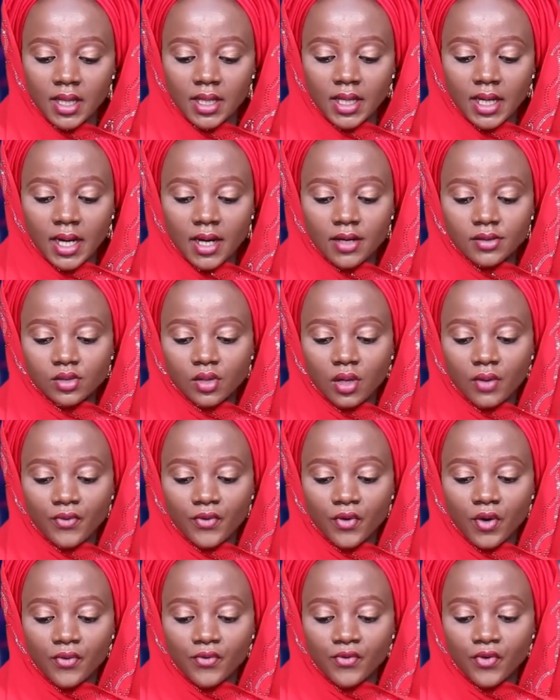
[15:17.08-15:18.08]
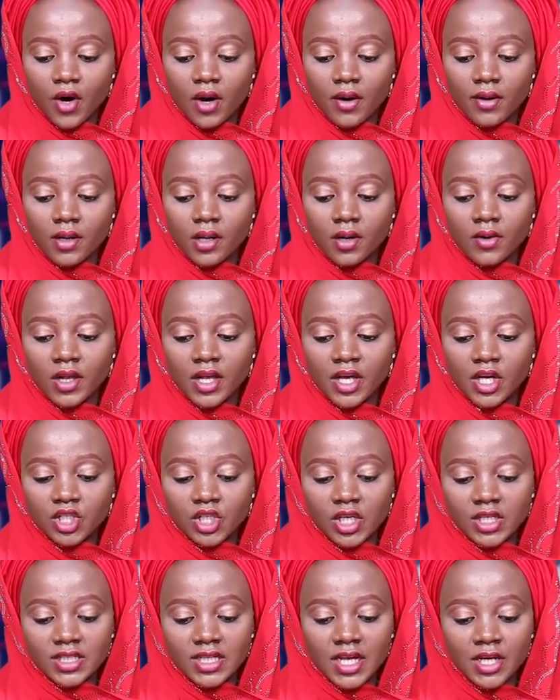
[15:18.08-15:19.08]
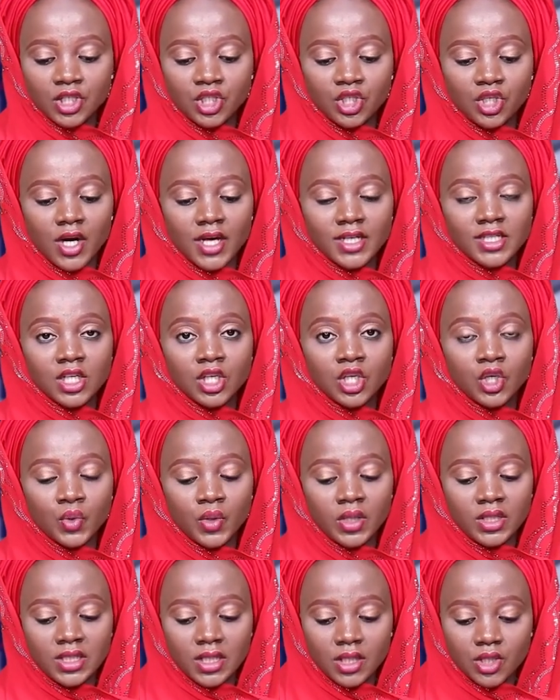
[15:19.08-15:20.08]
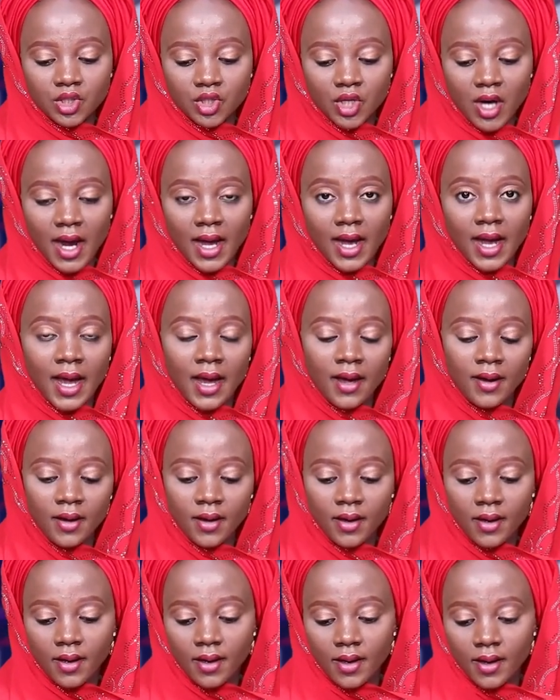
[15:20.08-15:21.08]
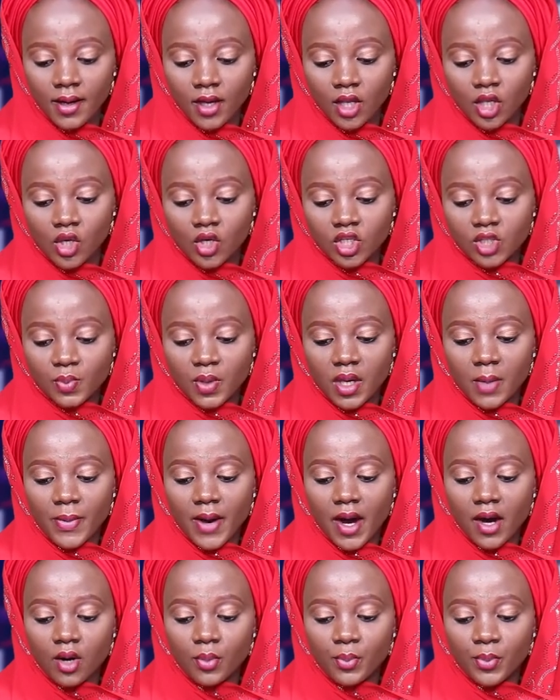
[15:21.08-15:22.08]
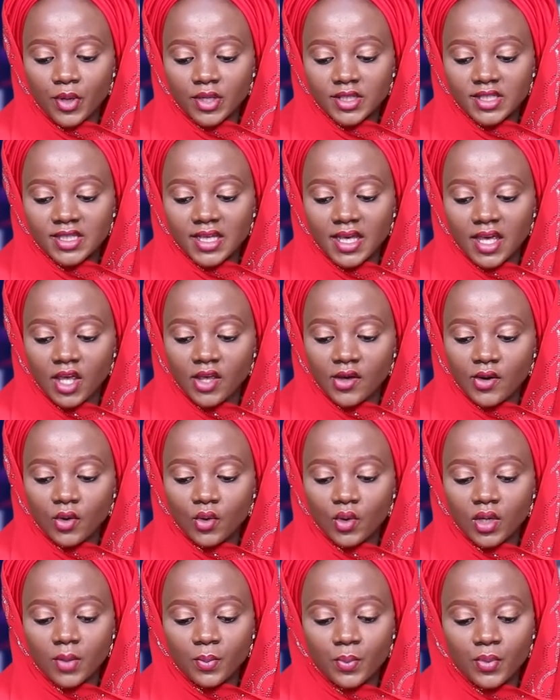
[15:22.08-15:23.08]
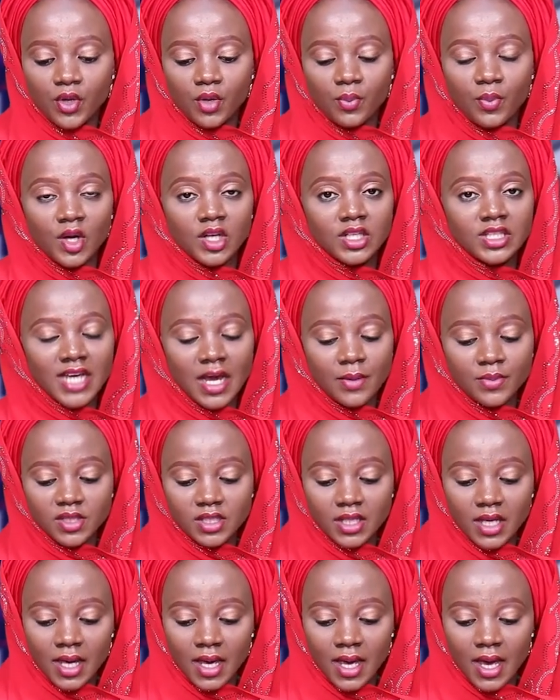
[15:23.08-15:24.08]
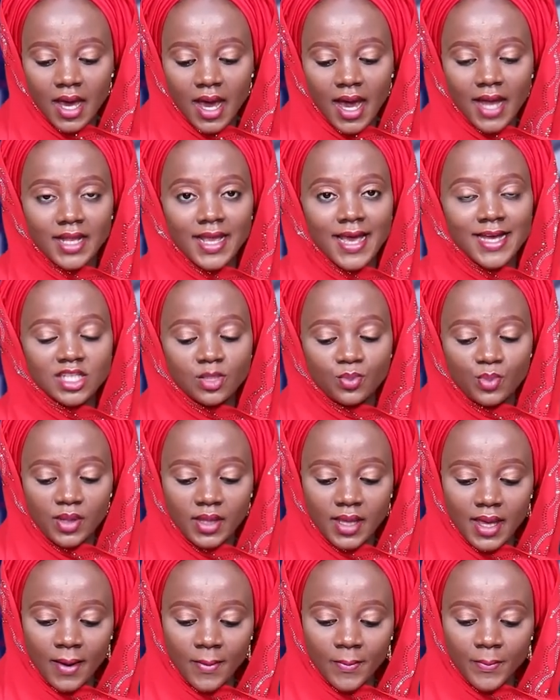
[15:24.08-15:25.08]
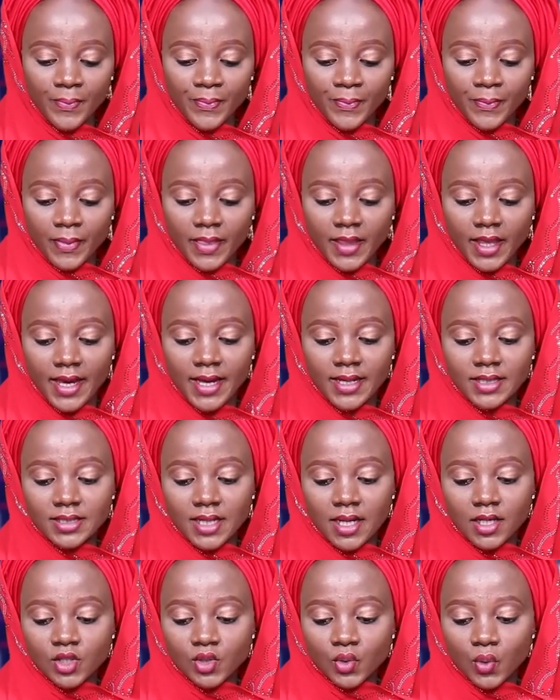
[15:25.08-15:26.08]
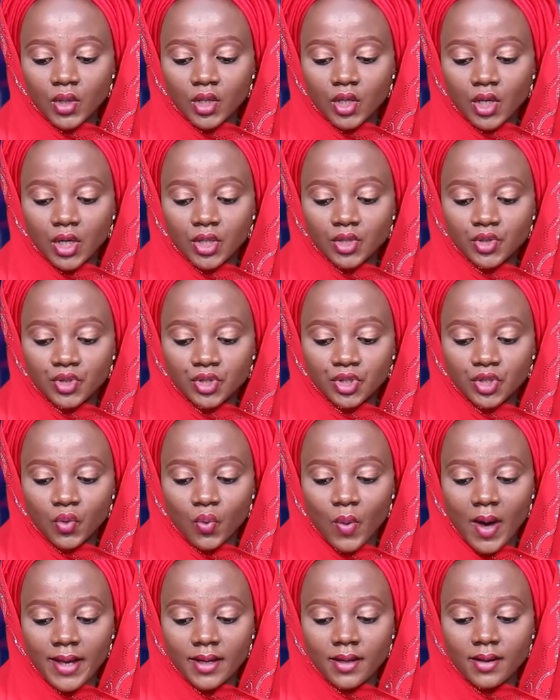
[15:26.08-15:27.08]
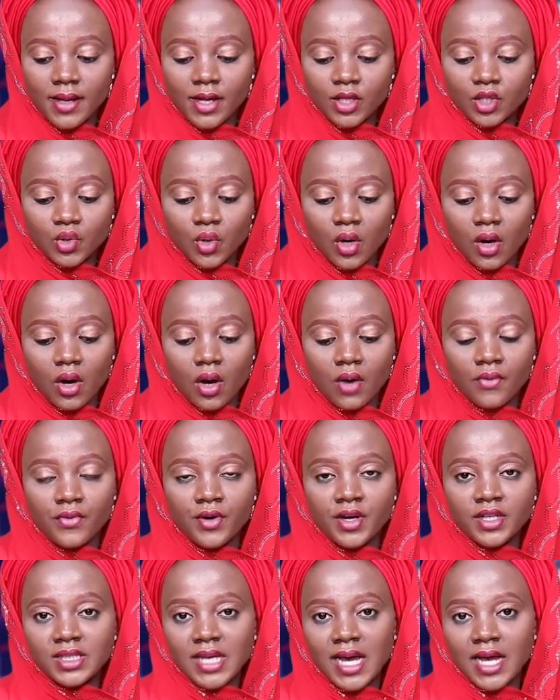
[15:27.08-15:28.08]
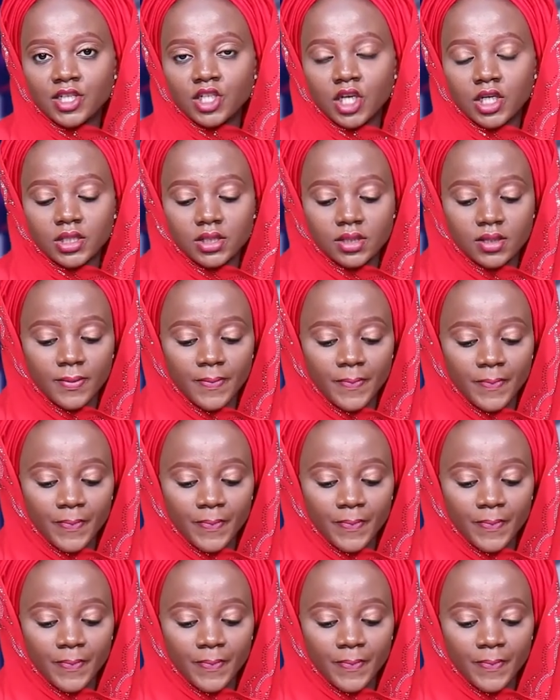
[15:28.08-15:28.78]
the Council for Foreign Relations Nigeria Security Tracker, newspaper reports including Premium Times and SBM, Intel's own countrywide network of researchers.